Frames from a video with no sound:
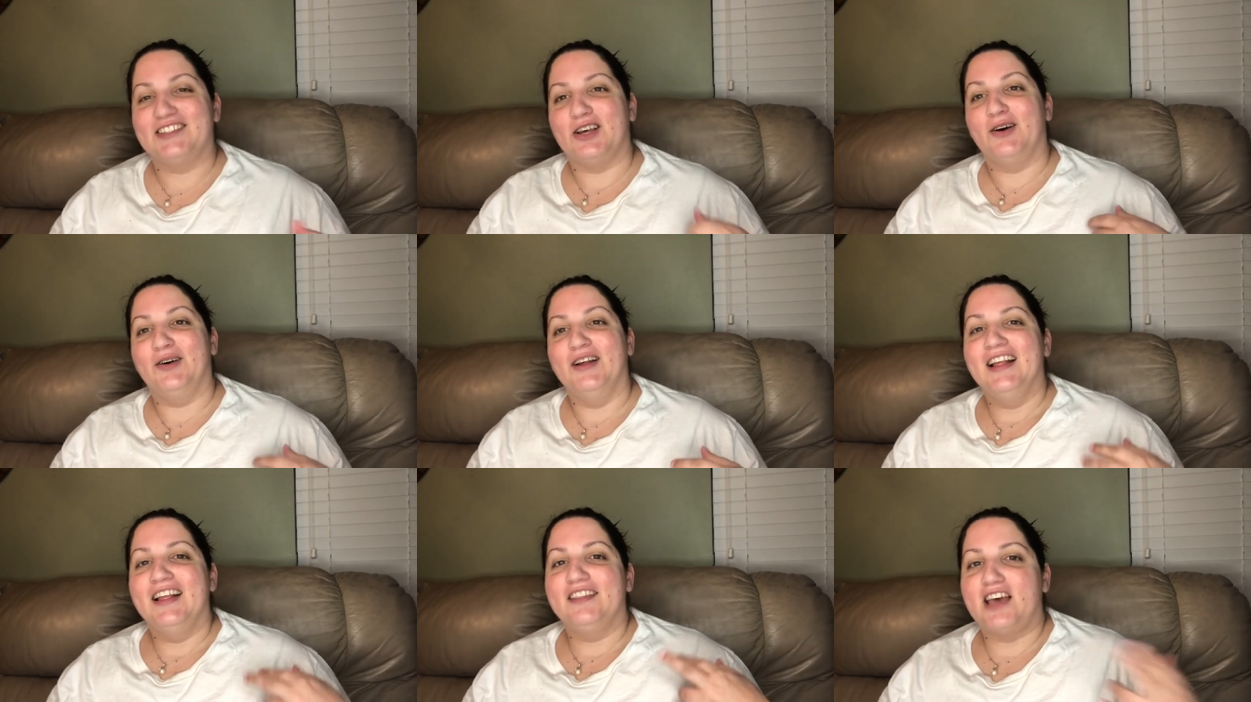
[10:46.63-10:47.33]
So
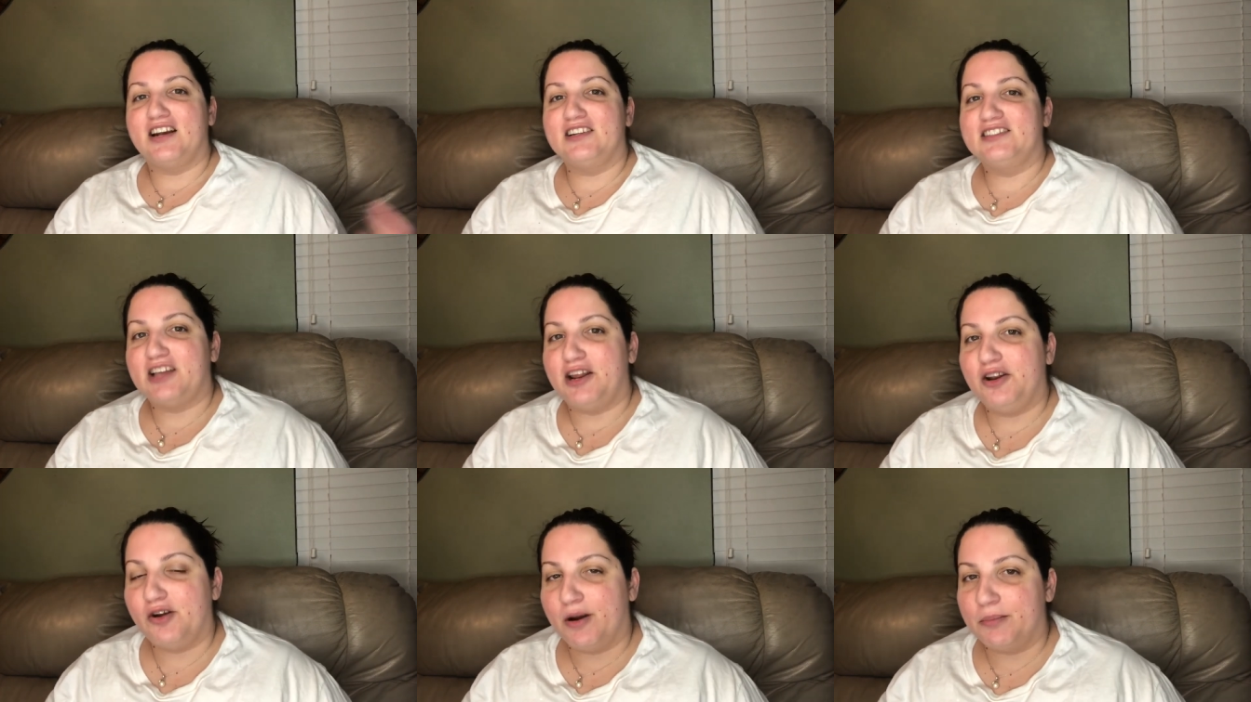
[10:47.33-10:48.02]
that'll tell
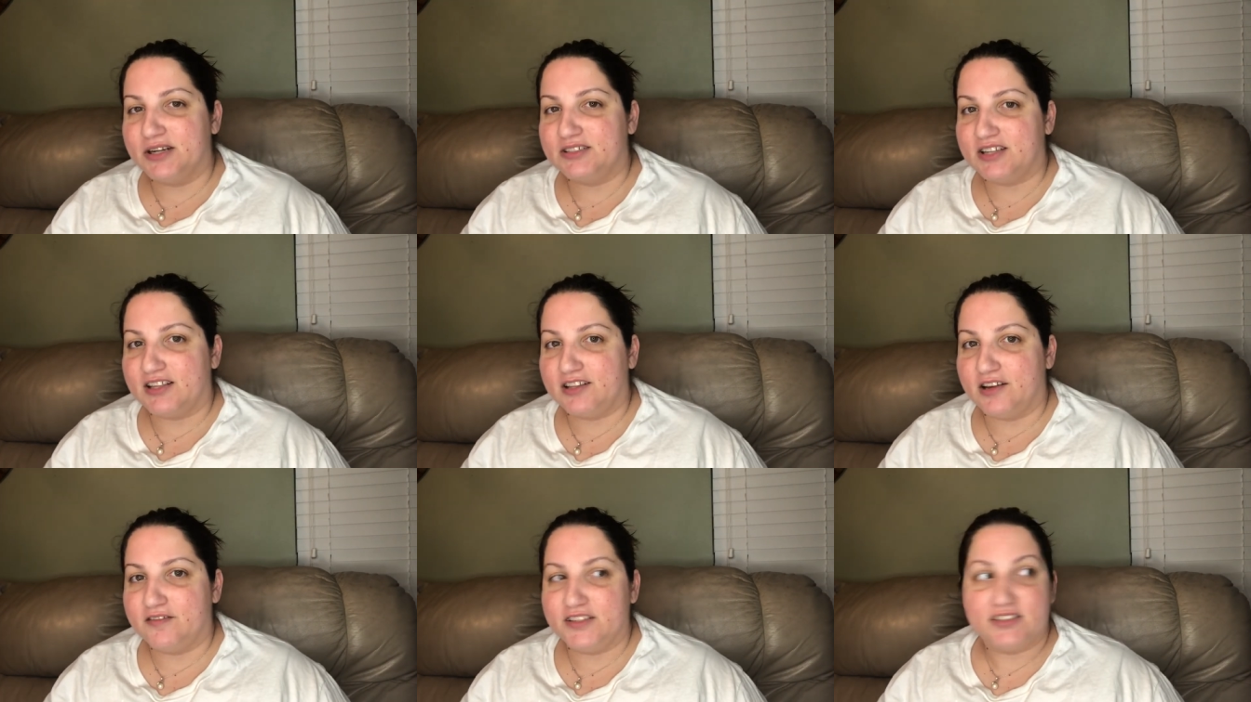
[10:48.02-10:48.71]
you how much I
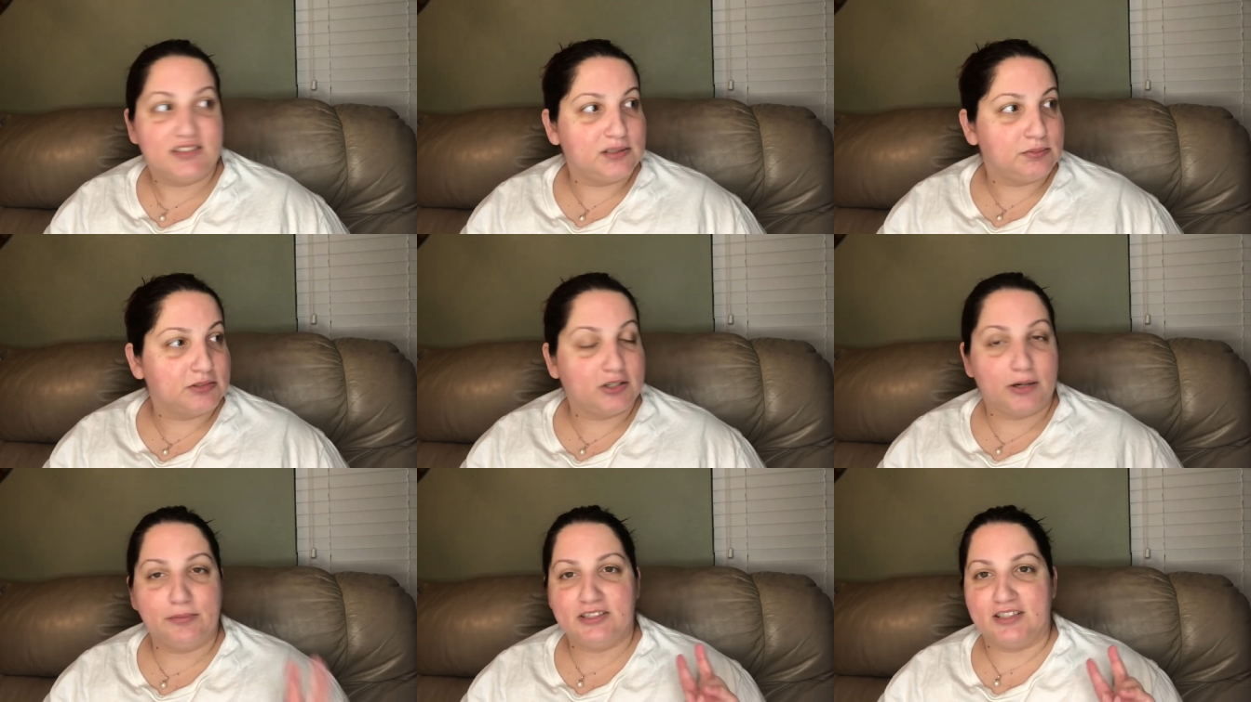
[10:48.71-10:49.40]
love this
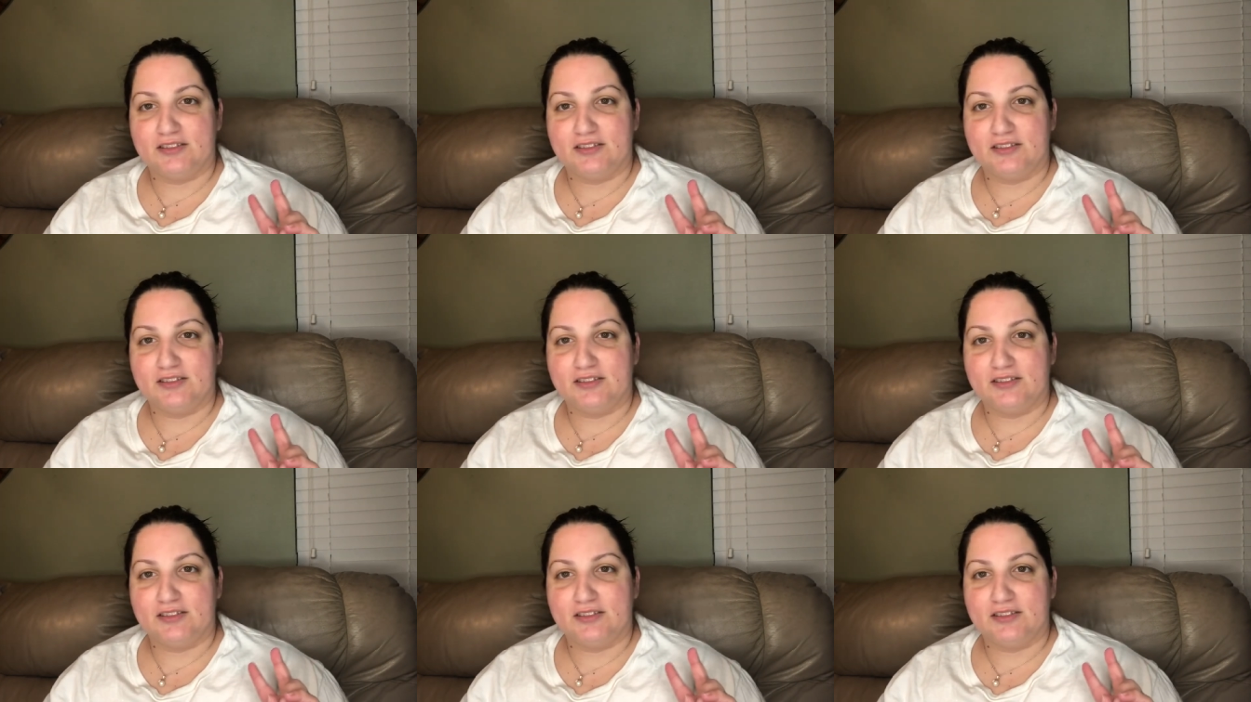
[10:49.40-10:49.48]
subscription.